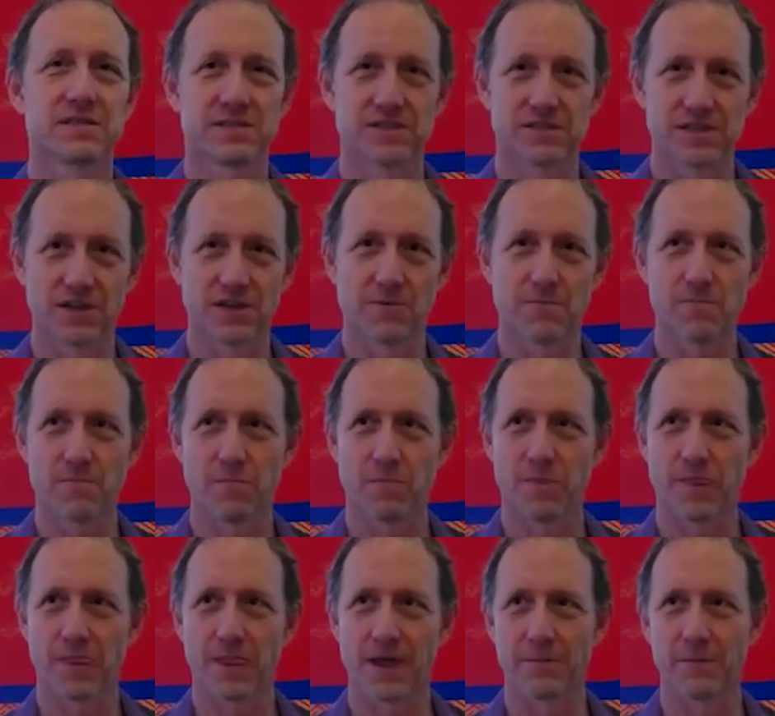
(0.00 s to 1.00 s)
You know,
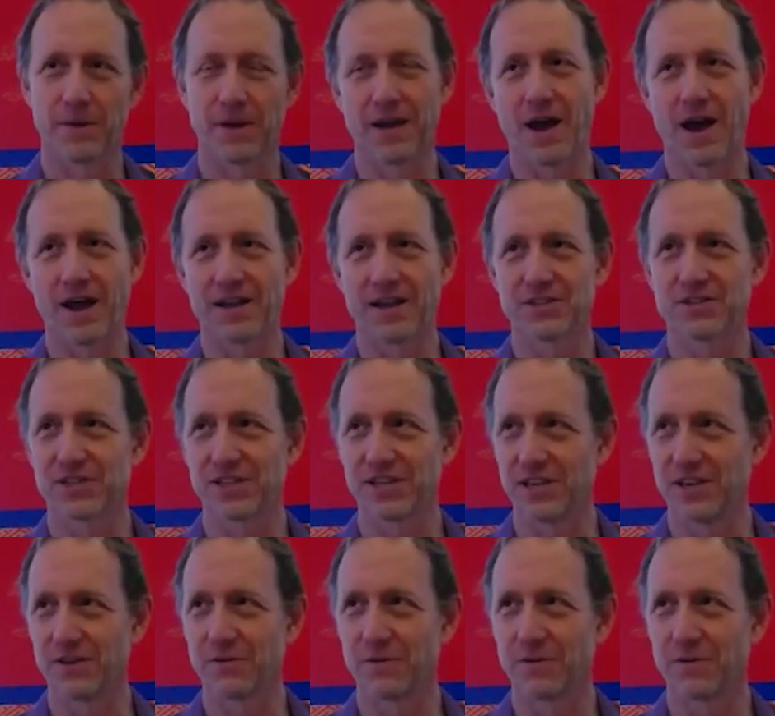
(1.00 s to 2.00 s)
I mean, honestly,
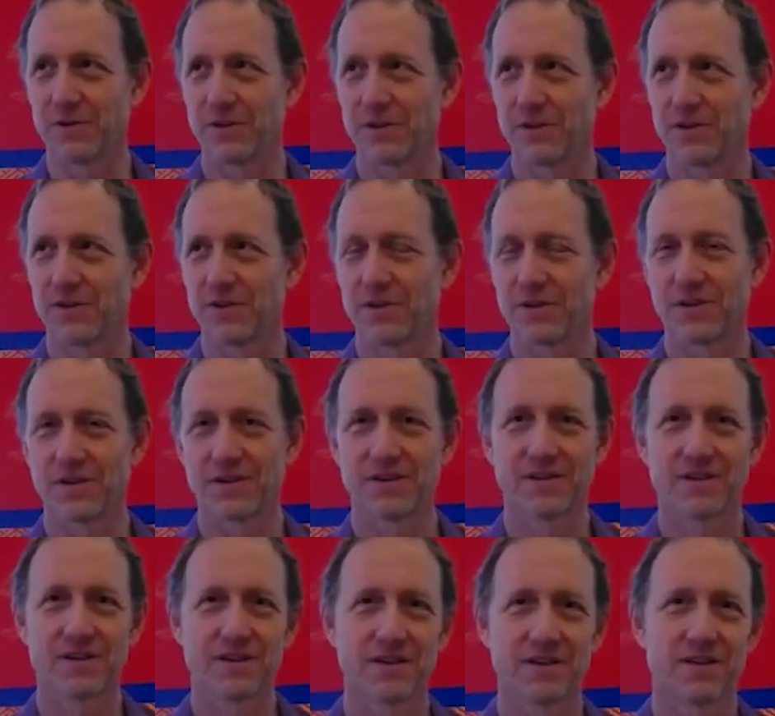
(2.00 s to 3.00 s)
you
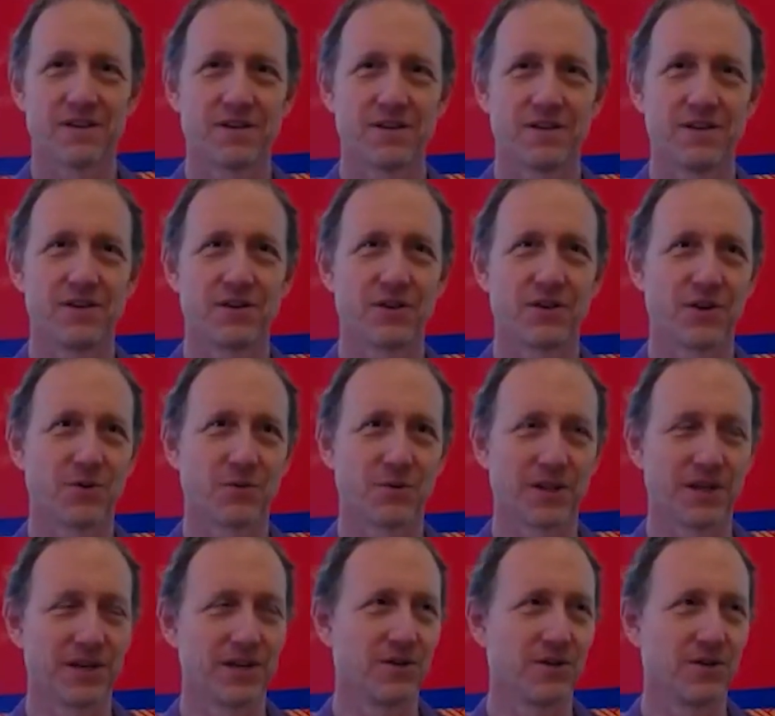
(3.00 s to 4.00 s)
you couldn't
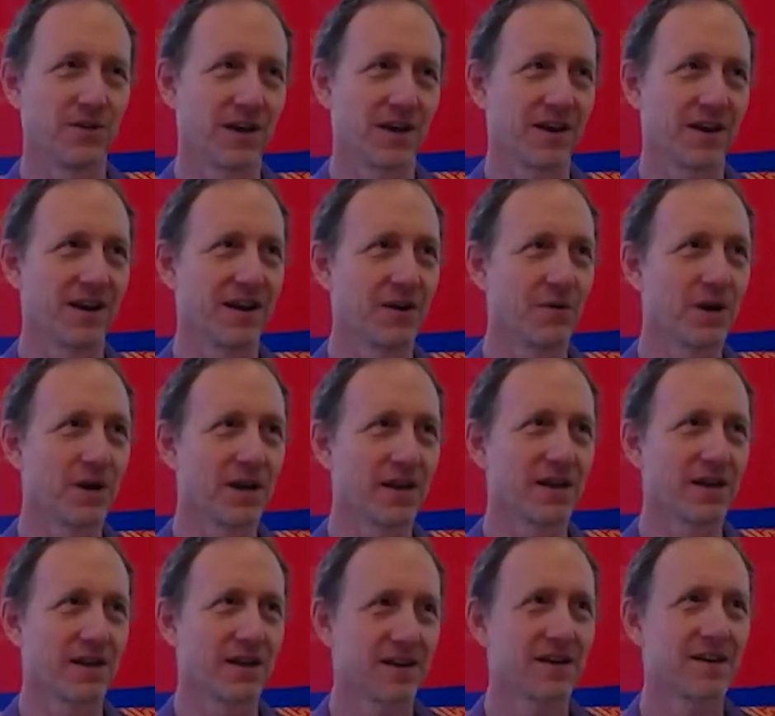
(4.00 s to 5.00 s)
really do that
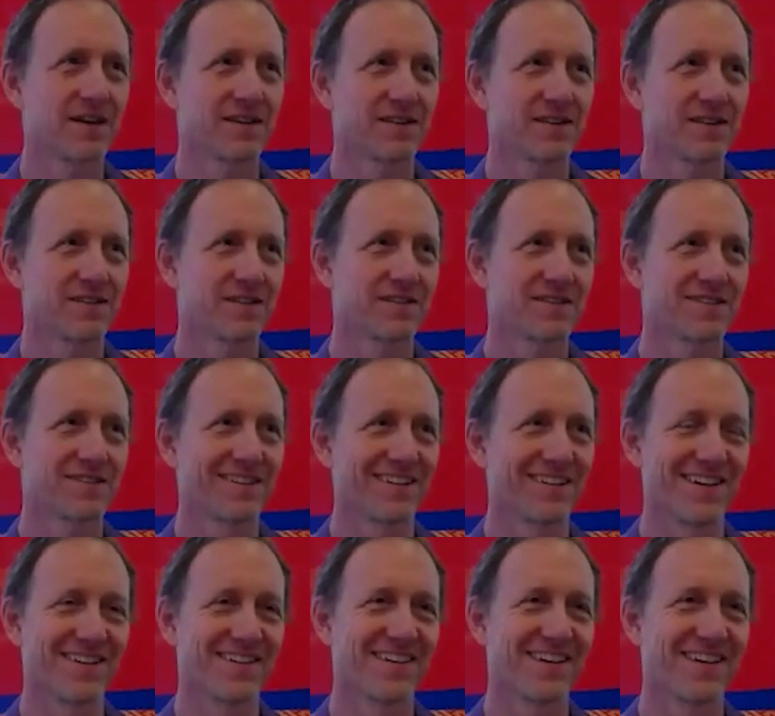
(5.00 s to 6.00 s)
anyway. You
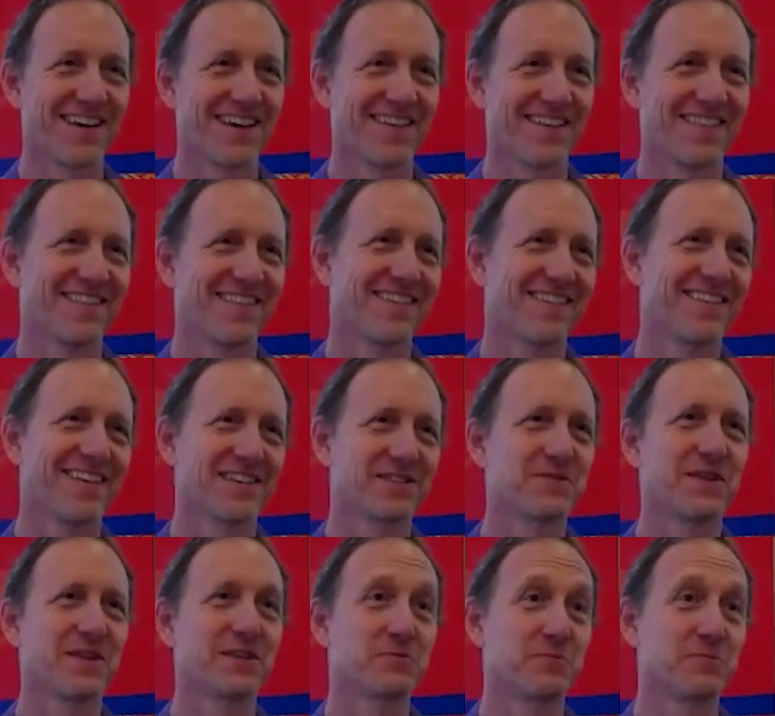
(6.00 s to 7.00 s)
know,
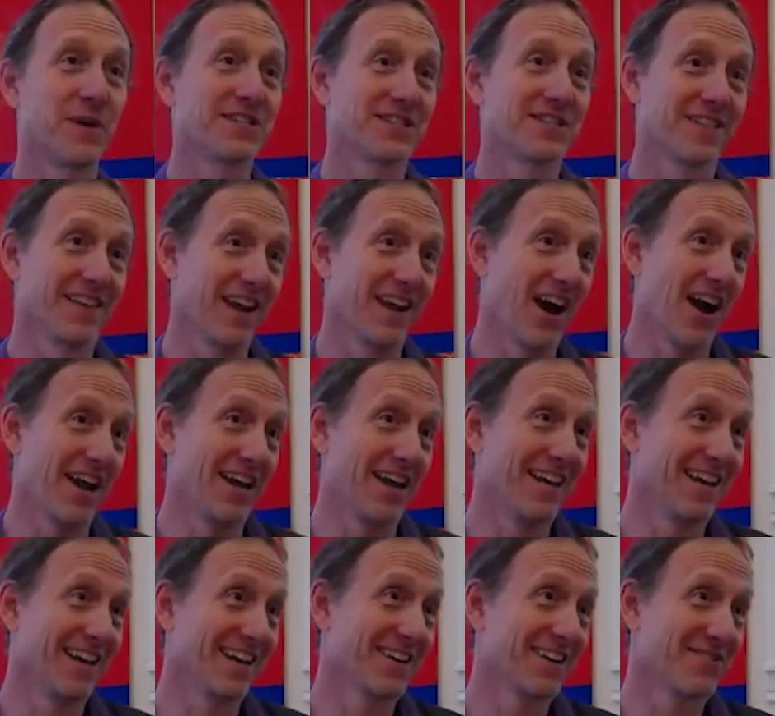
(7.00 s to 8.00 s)
it's, it's basically hiding,
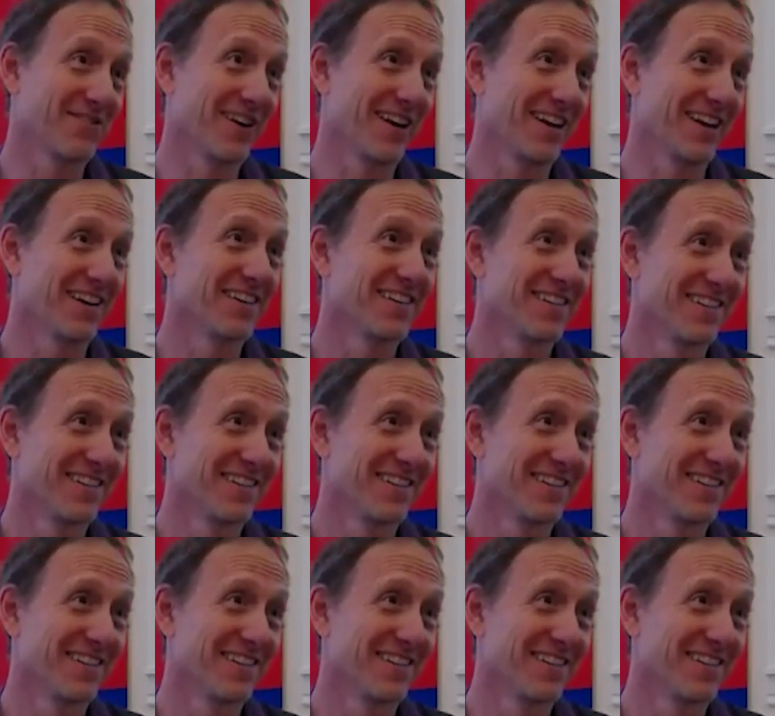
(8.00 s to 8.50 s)
right?